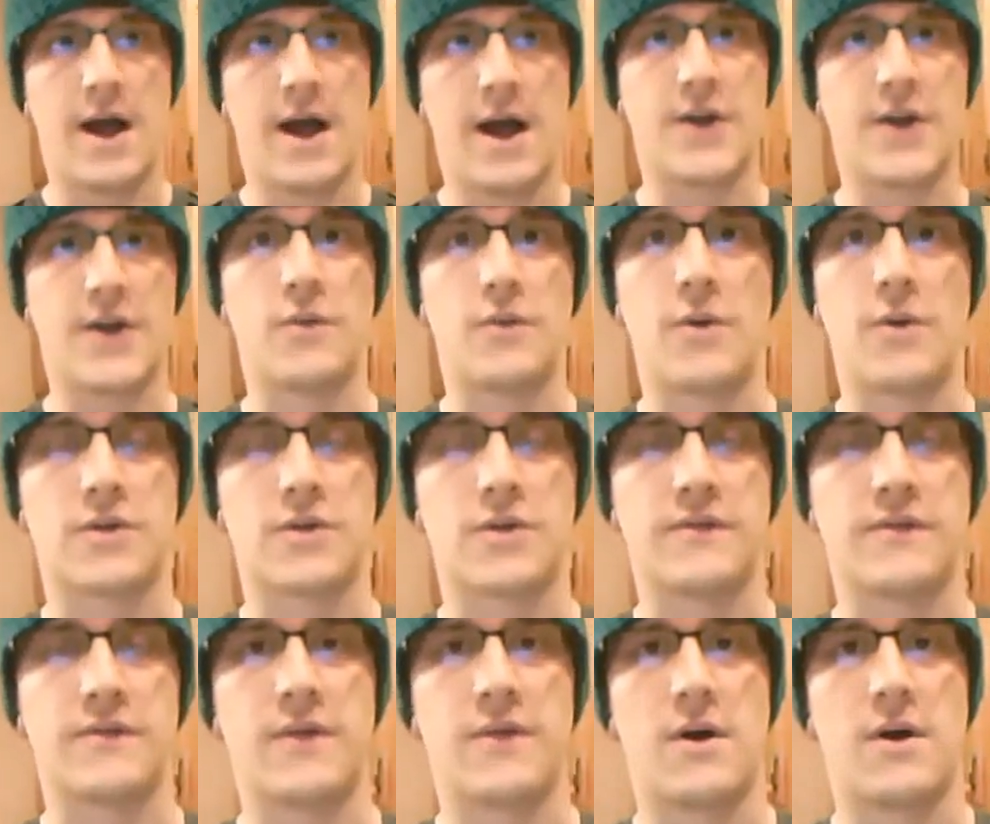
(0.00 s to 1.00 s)
I know most
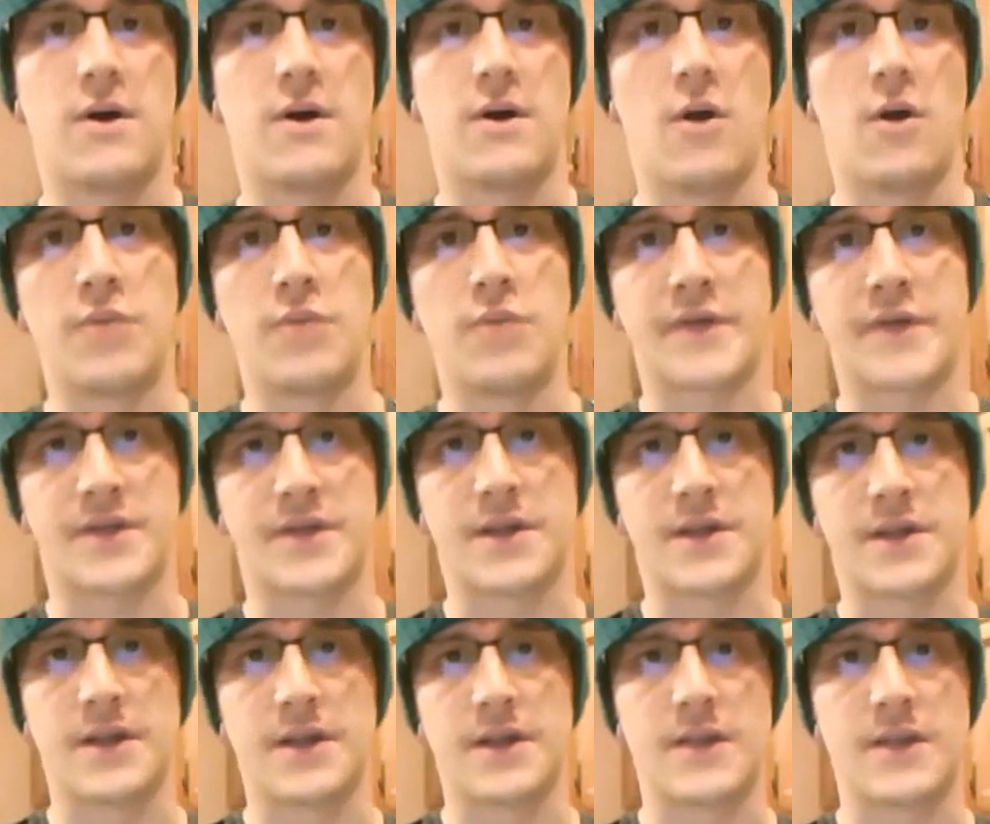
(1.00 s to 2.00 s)
of our breakfasts,
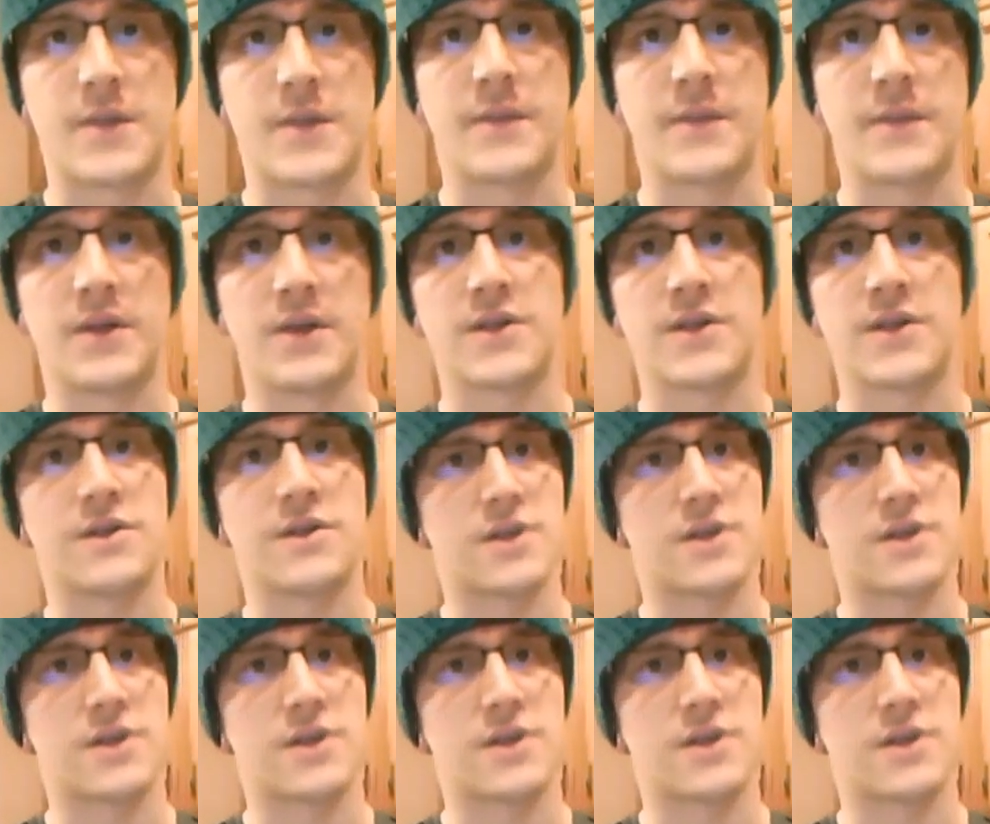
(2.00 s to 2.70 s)
at least me and Melissa,